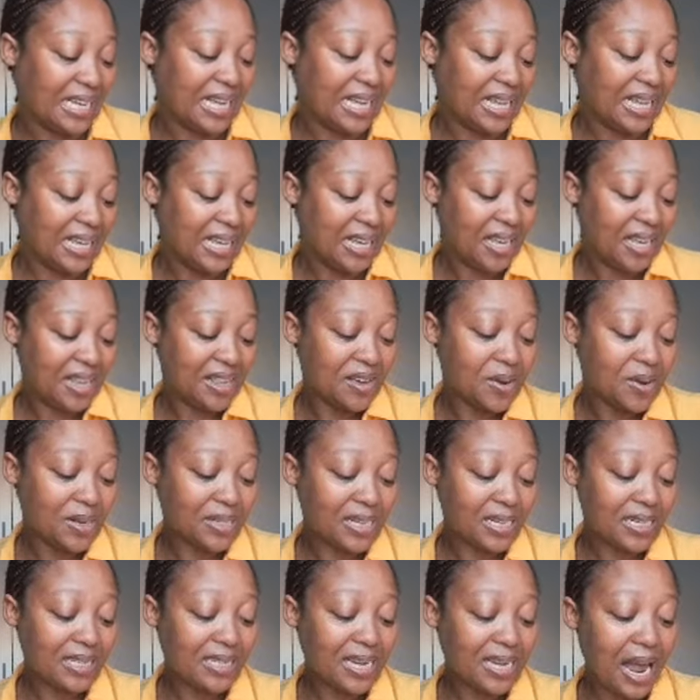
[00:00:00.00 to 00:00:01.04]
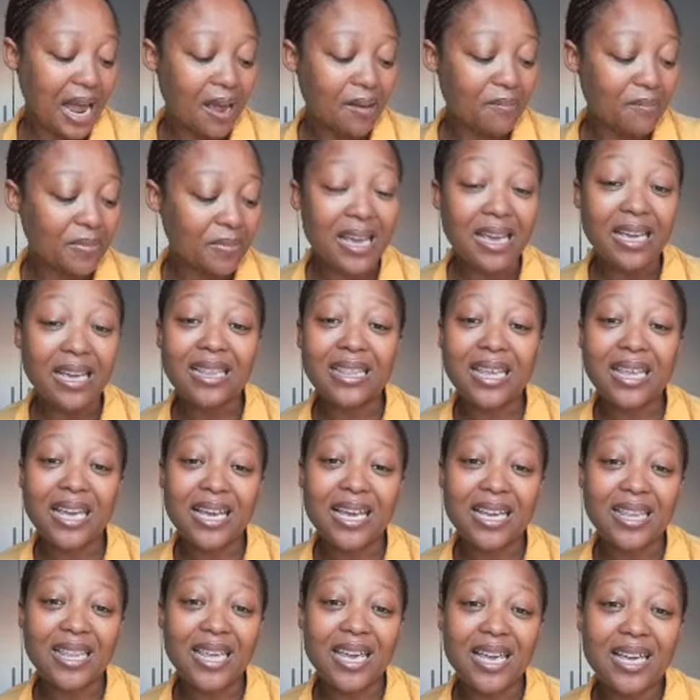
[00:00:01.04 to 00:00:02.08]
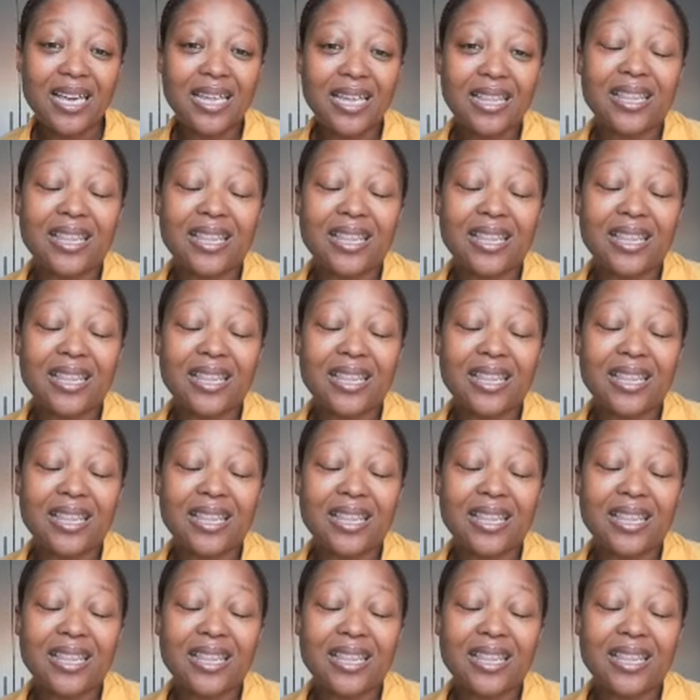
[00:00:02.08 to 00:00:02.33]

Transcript: there was a time they